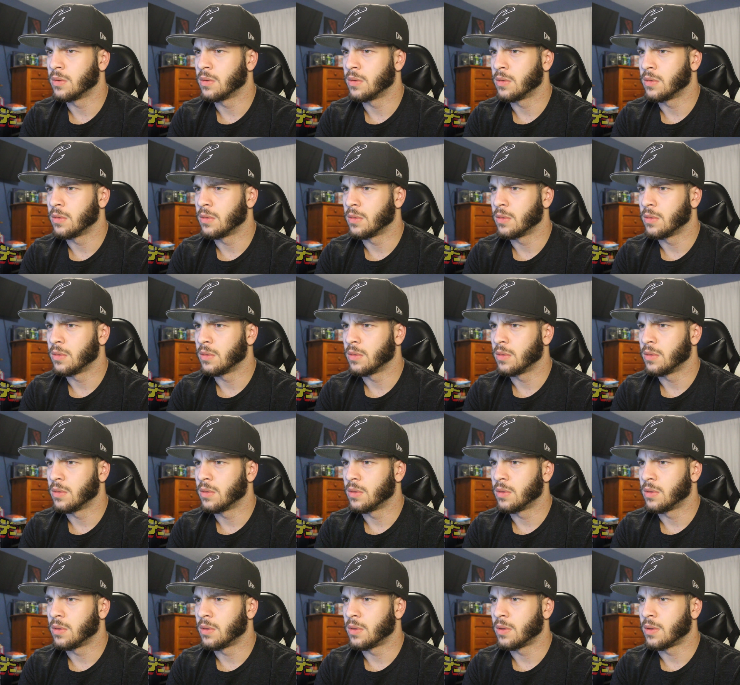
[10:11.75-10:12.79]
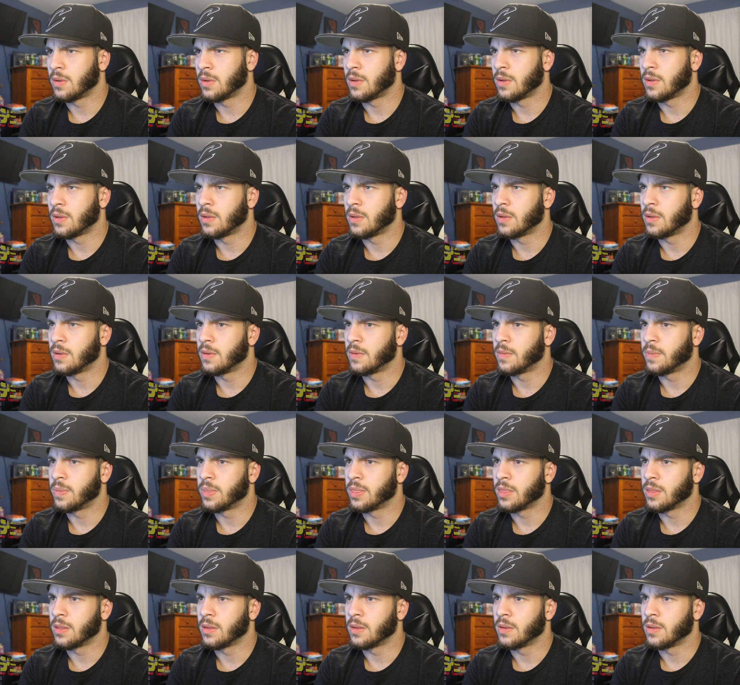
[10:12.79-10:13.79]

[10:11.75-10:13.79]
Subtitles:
(no one is talking)